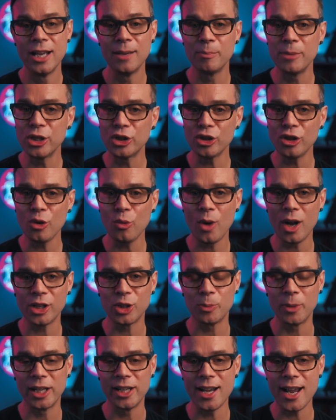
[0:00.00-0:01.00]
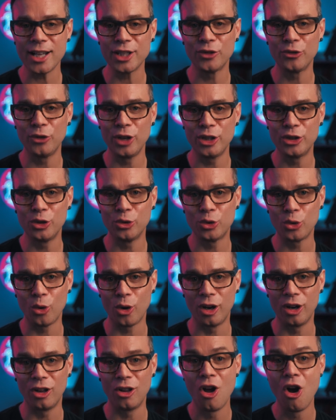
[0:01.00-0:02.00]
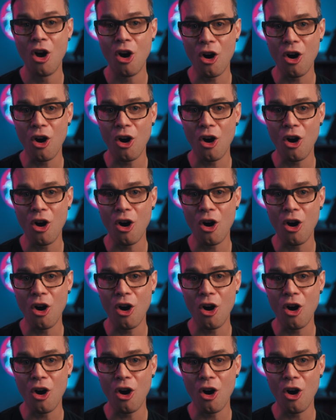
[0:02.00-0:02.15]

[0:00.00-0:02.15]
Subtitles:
be sure to watch my next free tutorial